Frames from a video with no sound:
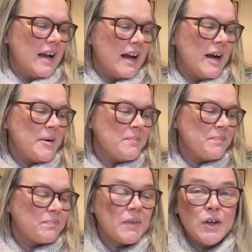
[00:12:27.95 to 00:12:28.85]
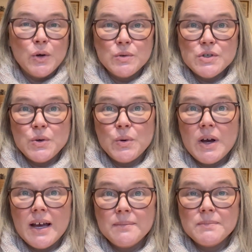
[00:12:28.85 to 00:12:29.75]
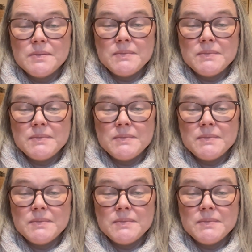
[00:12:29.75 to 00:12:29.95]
Um, no, so um,